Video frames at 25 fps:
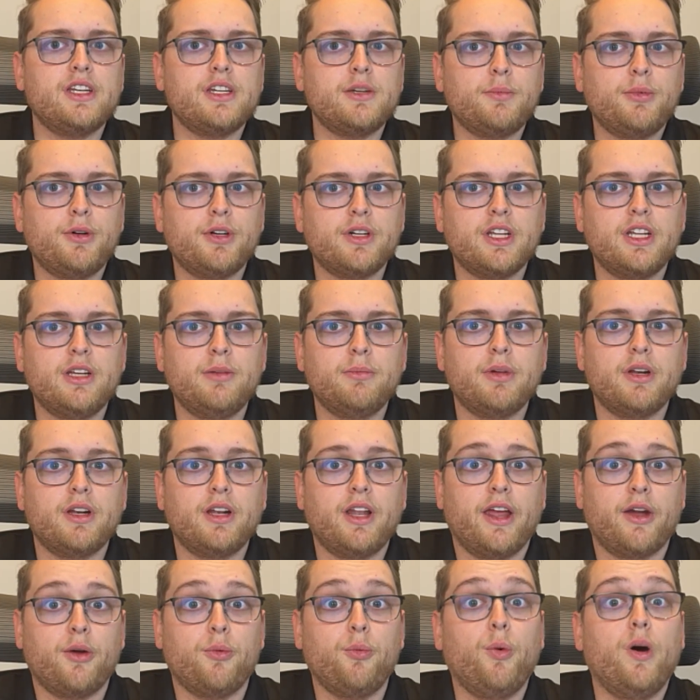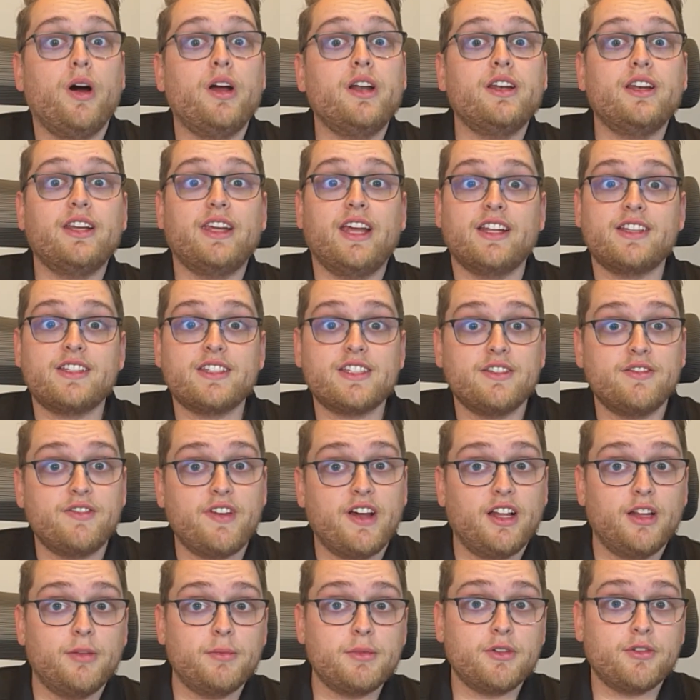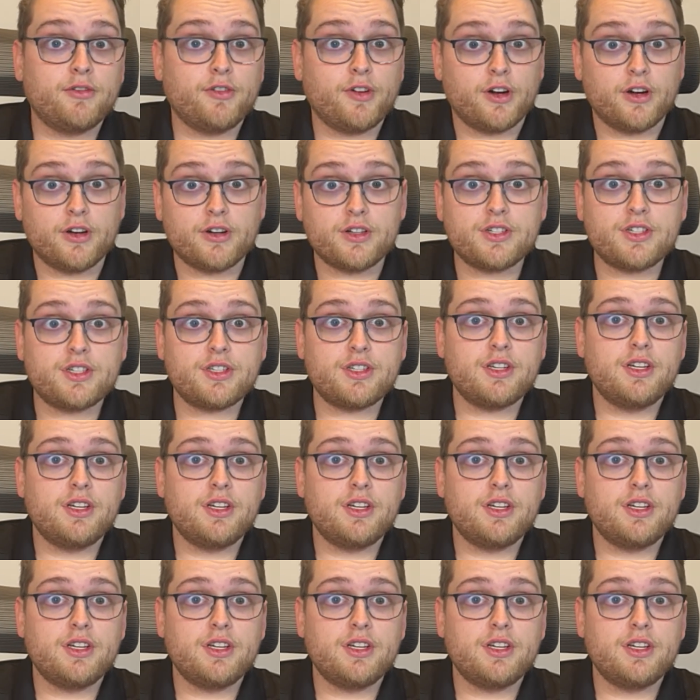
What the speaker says: to put in, but like what gets developed first.